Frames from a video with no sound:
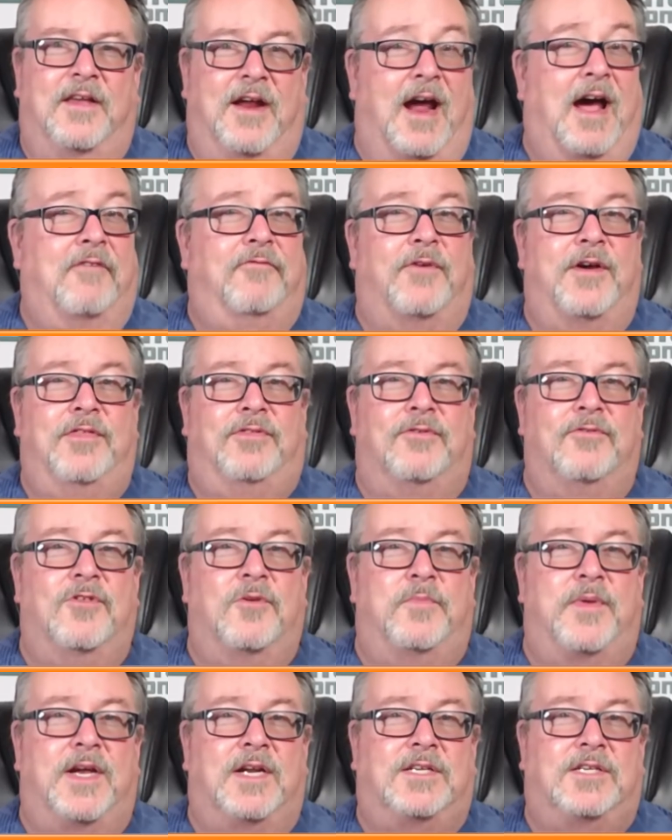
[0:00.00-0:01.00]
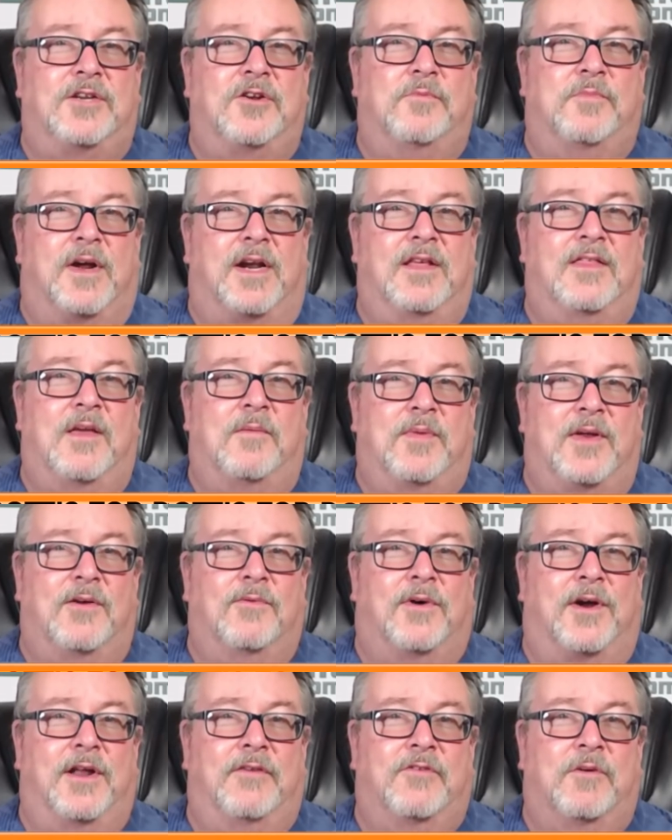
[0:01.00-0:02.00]
halfway through the big two, buddy. They beat
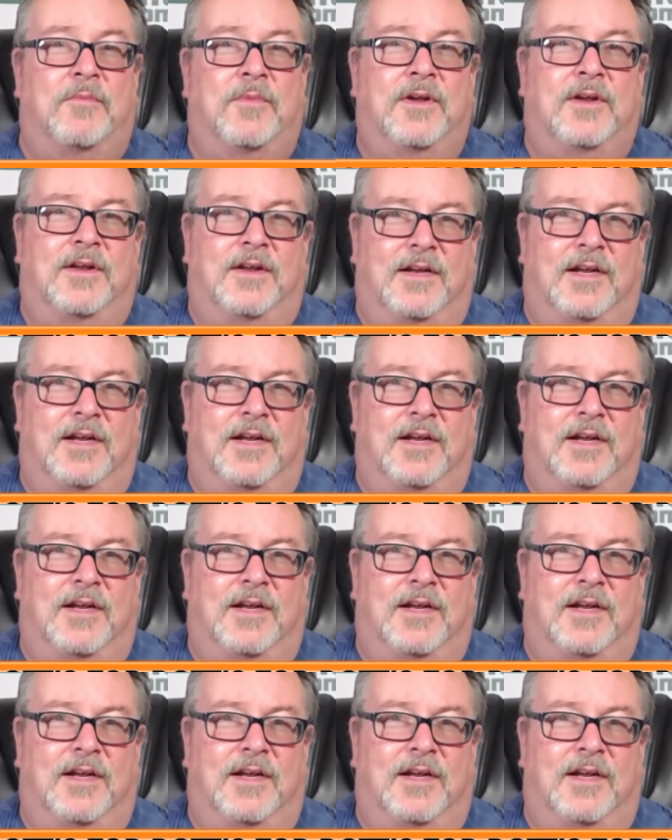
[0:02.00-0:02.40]
one of them.